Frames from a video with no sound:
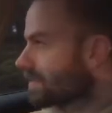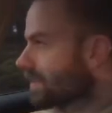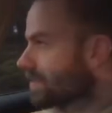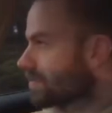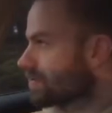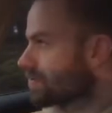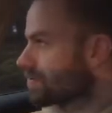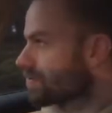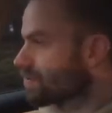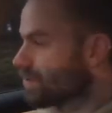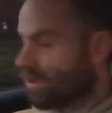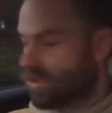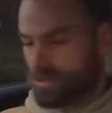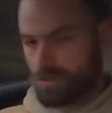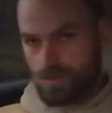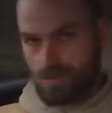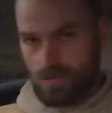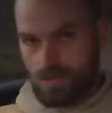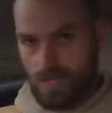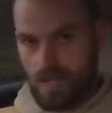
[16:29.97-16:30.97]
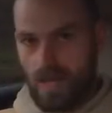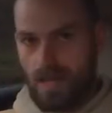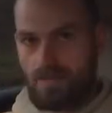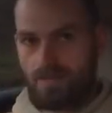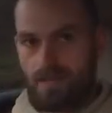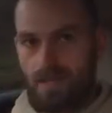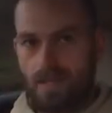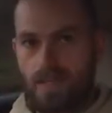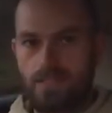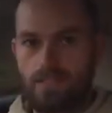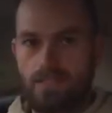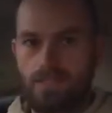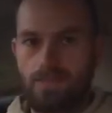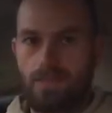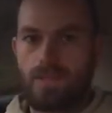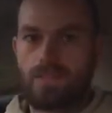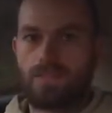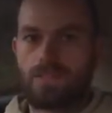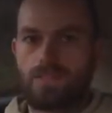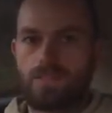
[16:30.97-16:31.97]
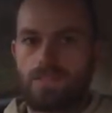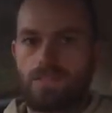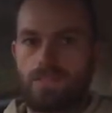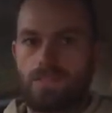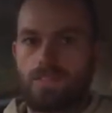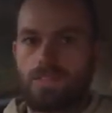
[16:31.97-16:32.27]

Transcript: does not have air suspension.